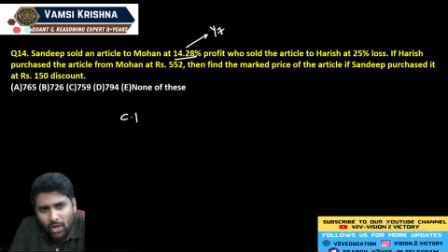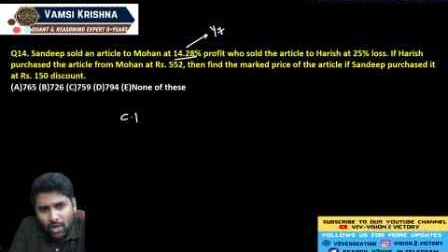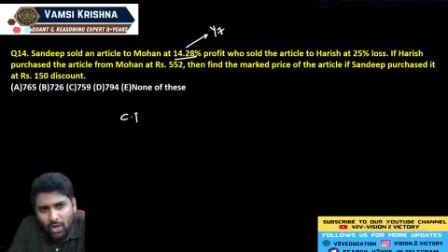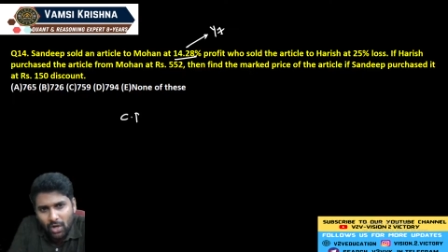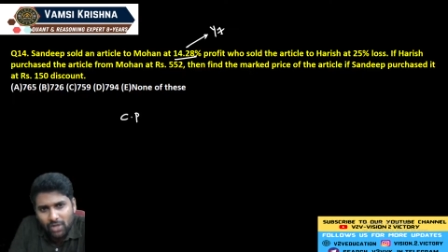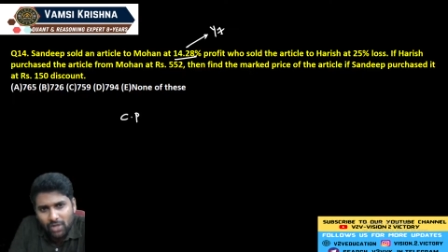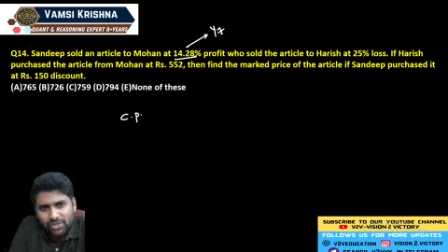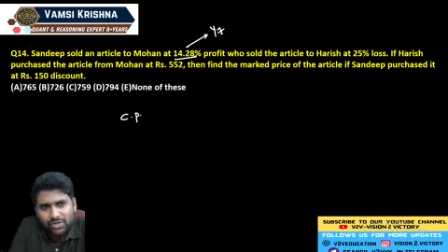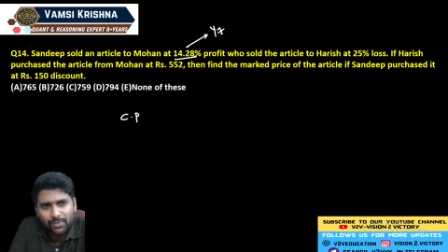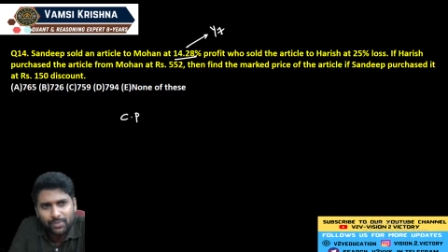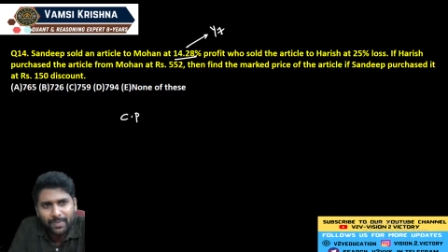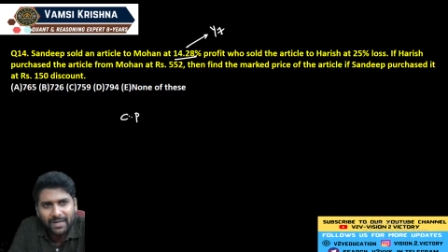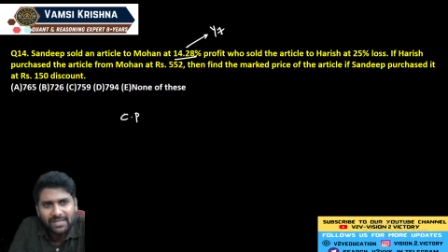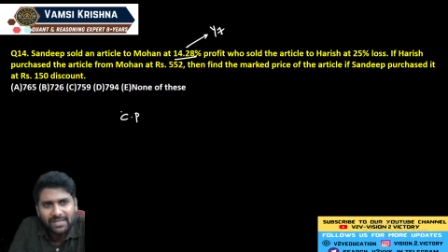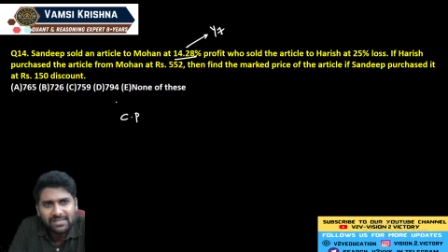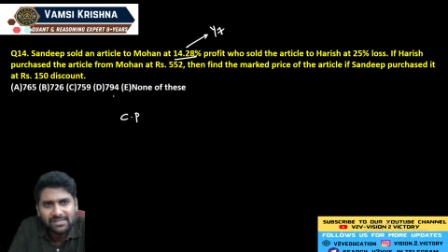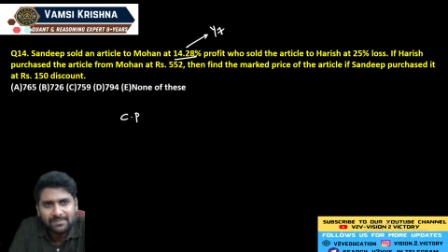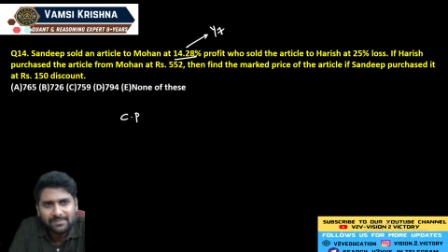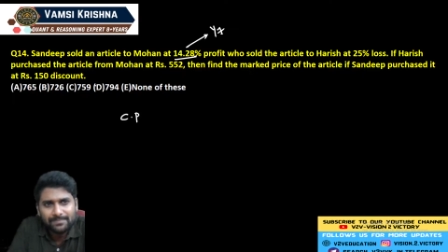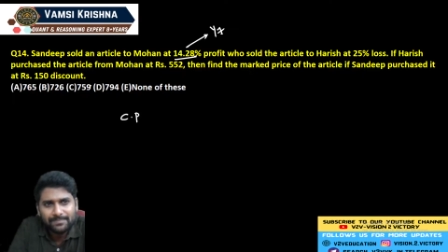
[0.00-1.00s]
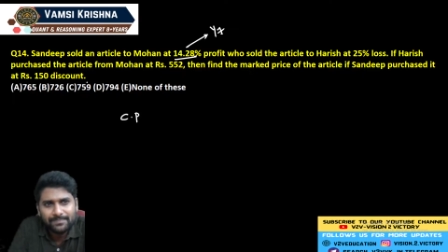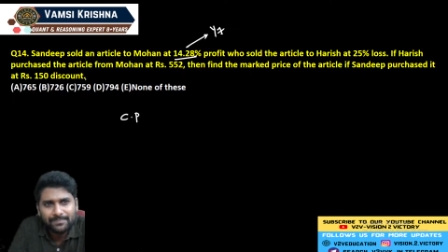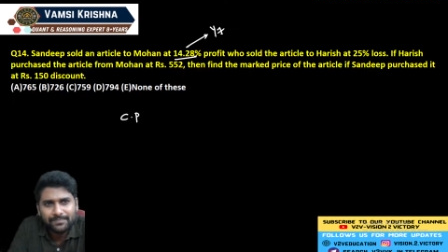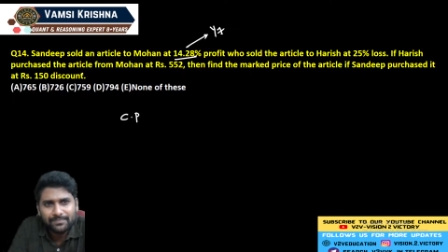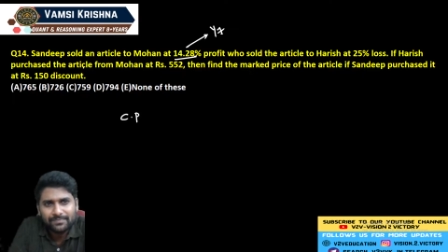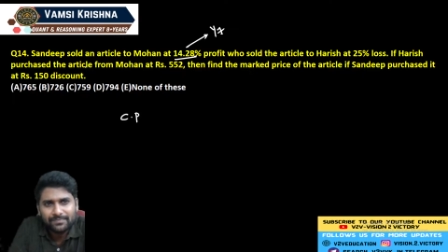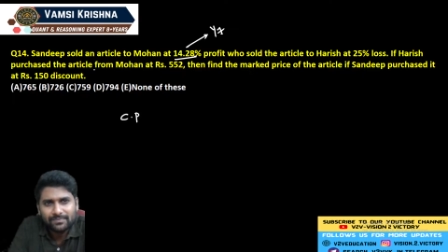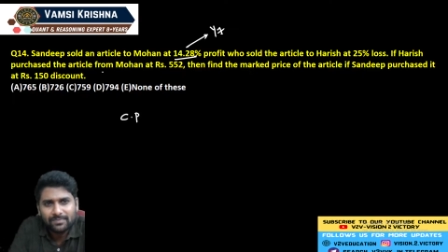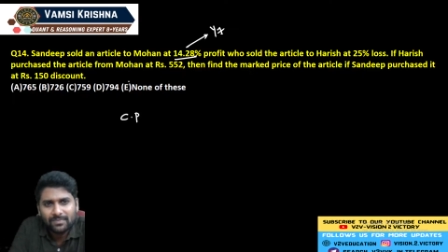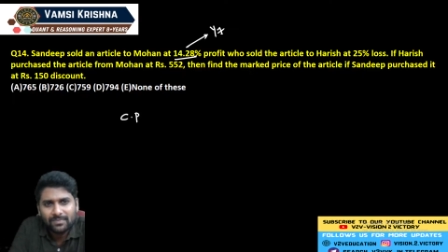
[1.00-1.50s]
cost to price
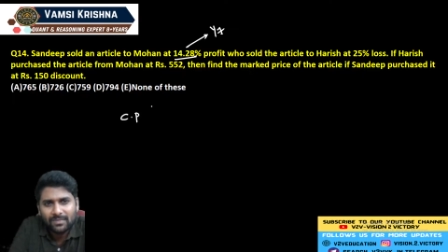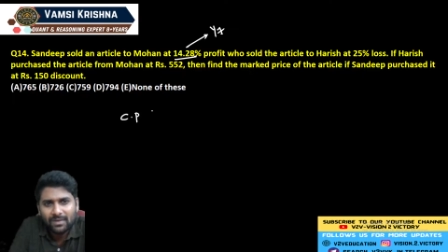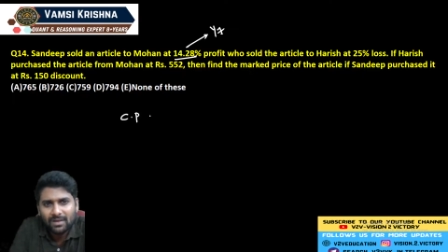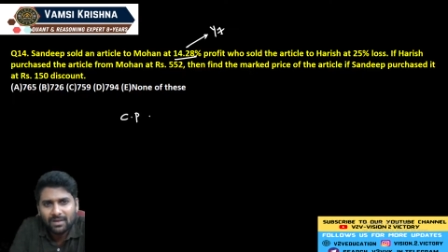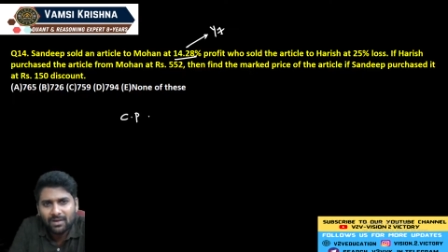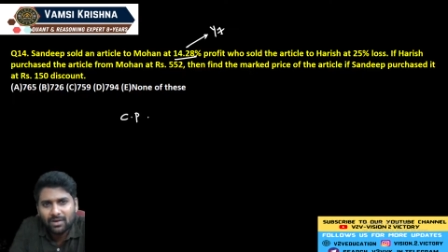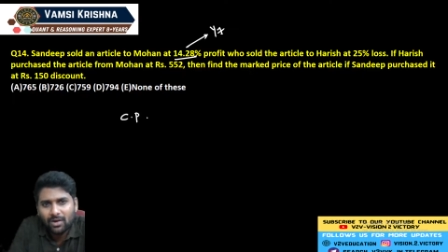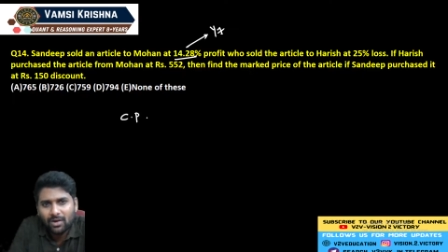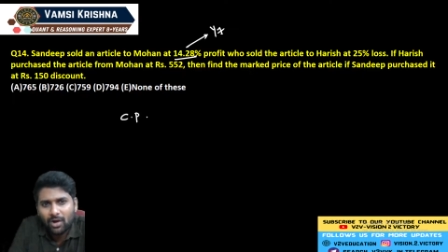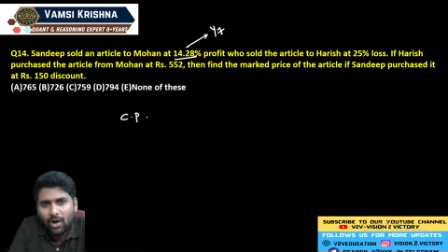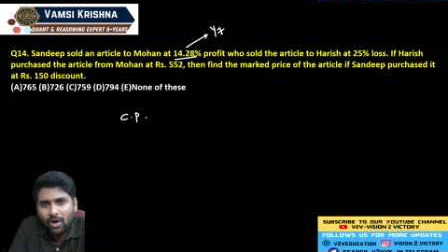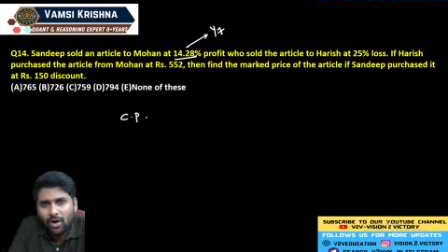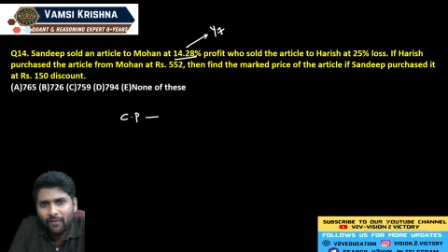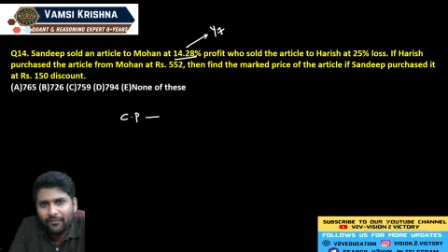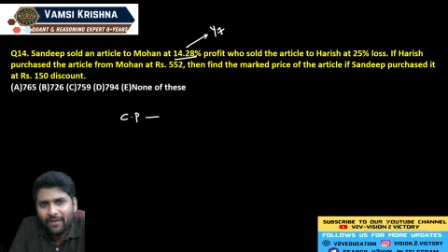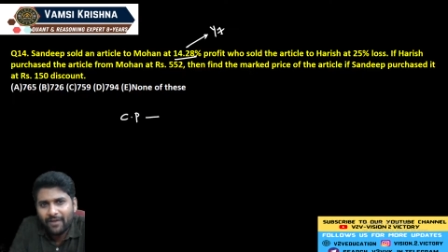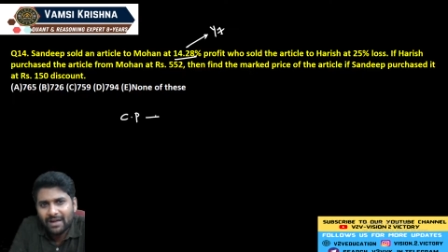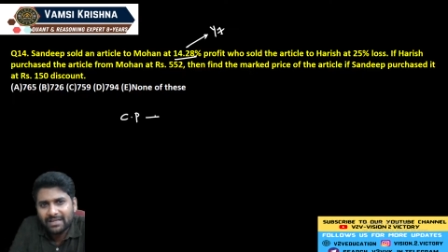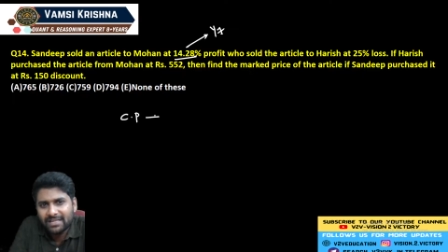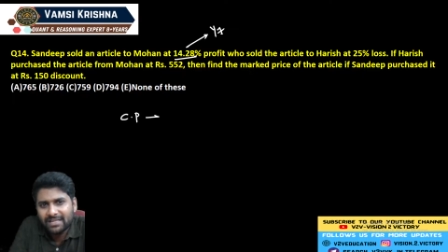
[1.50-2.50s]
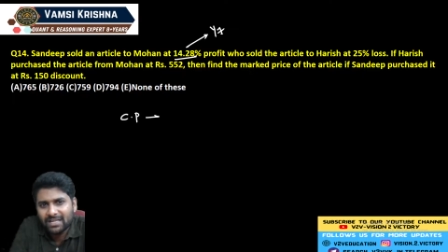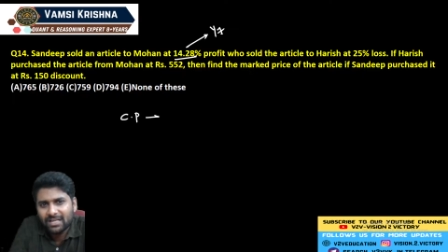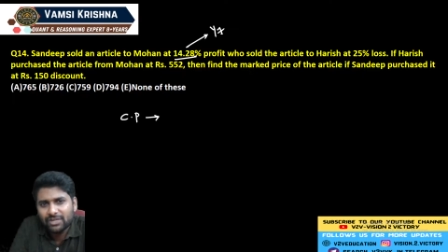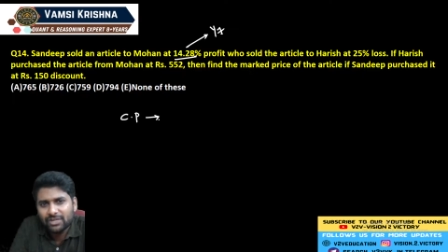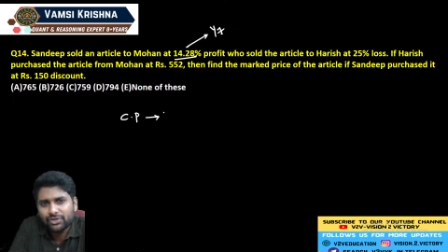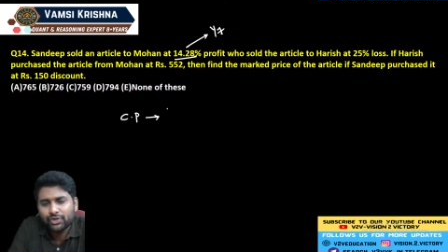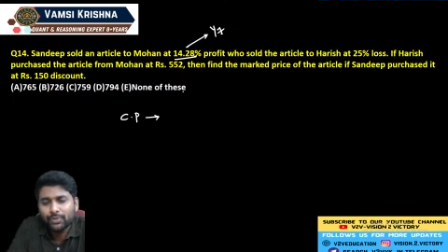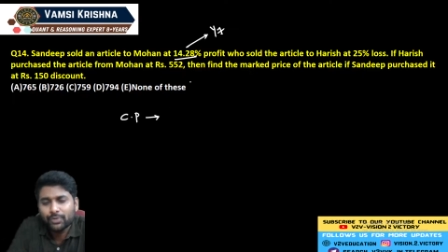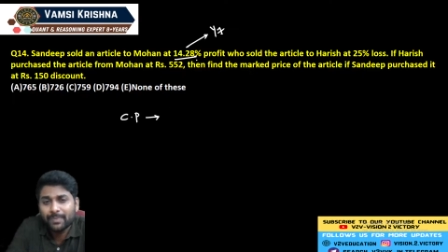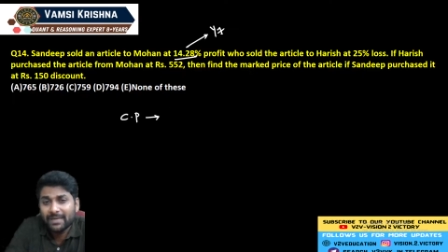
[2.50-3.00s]
of article
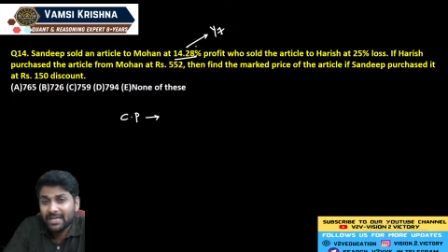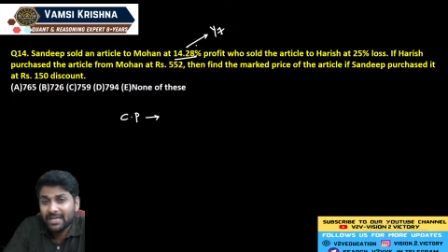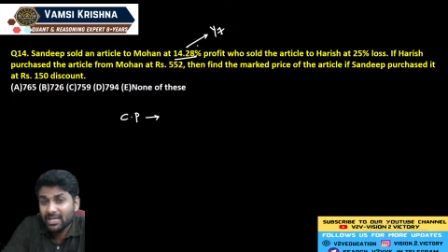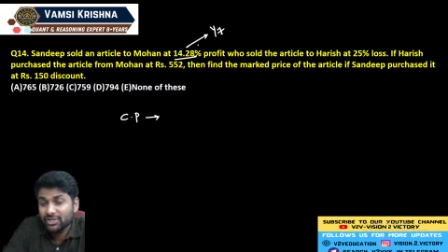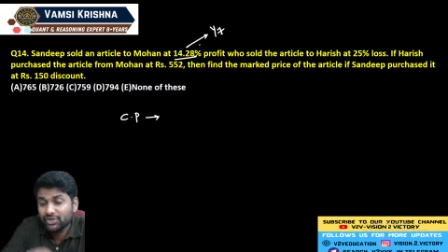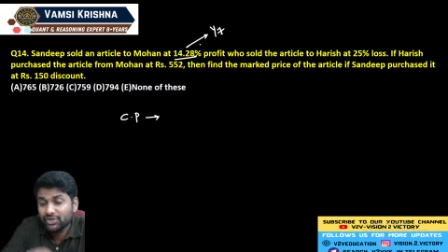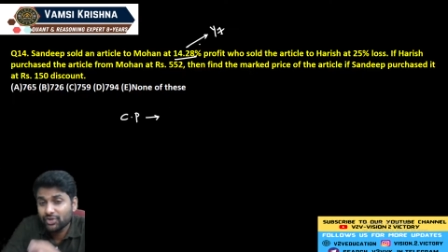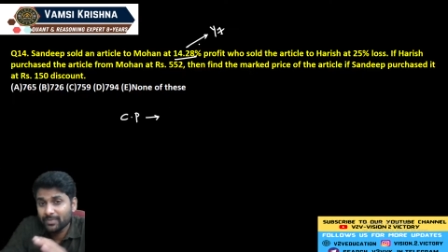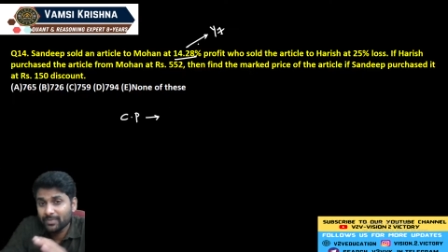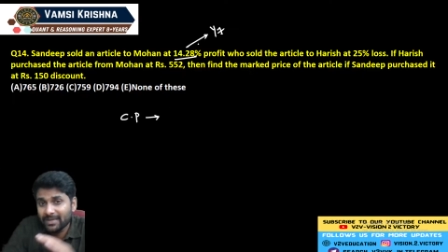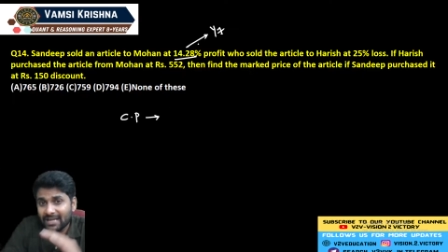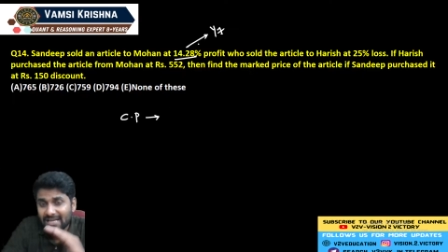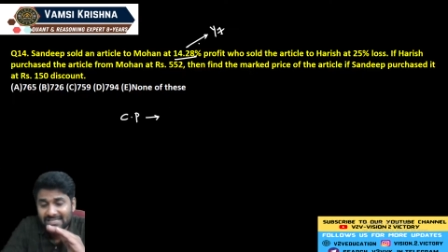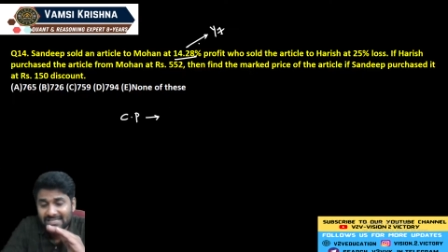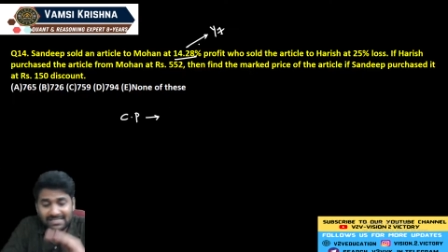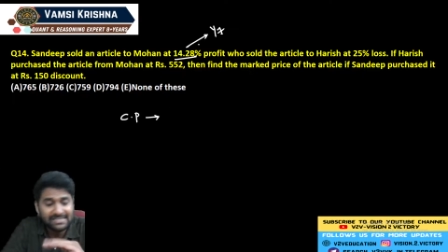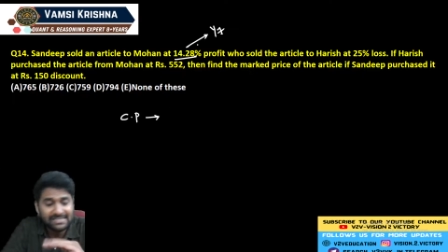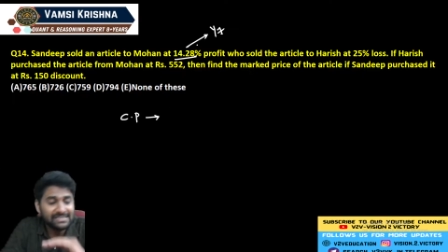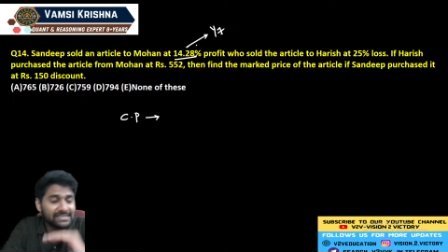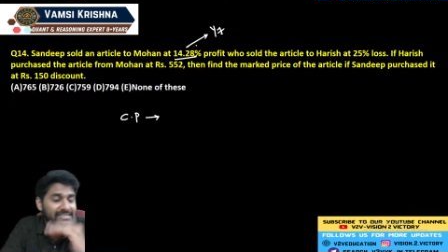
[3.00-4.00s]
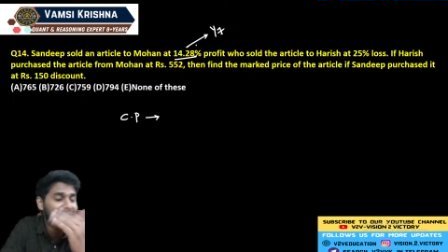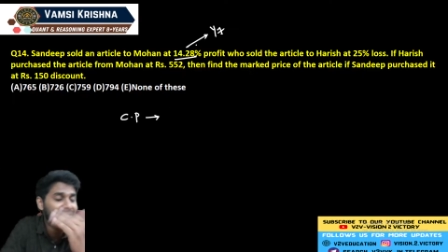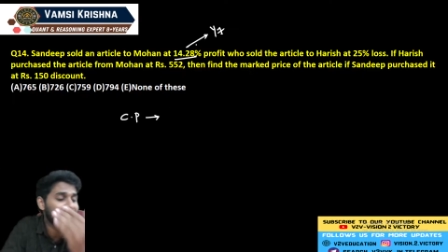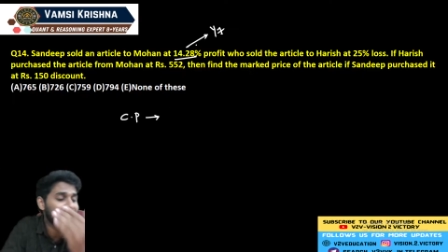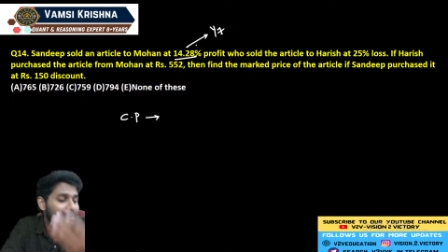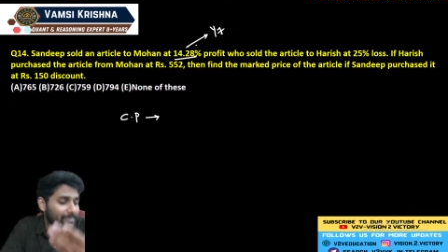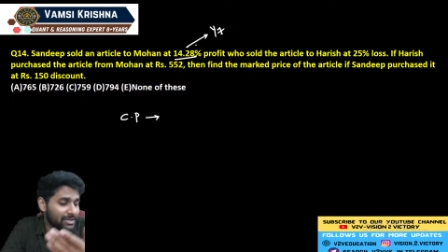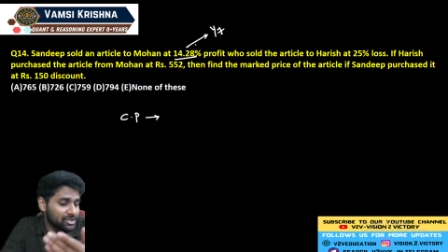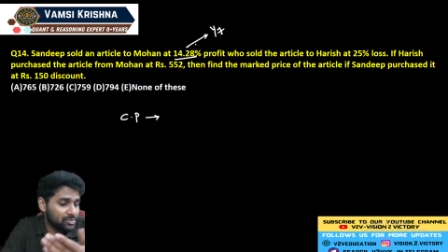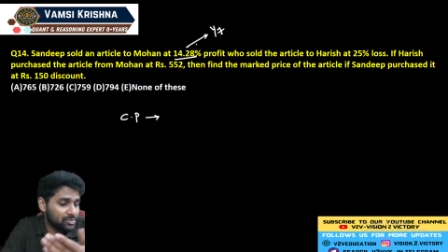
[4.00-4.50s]
should be assuming as
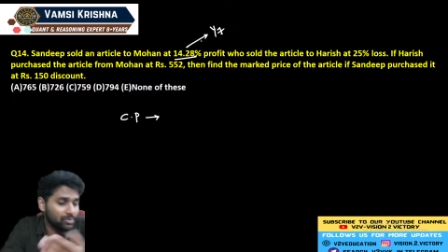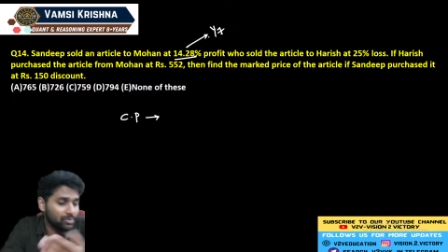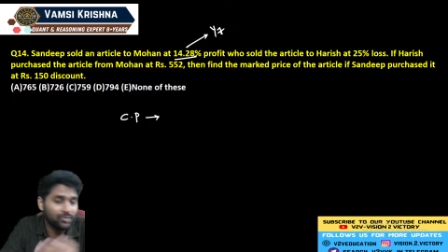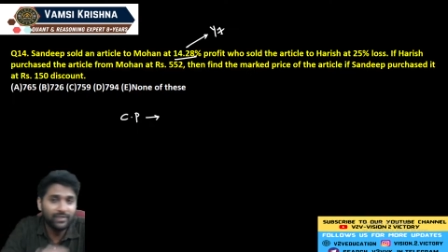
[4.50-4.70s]
7 multiple.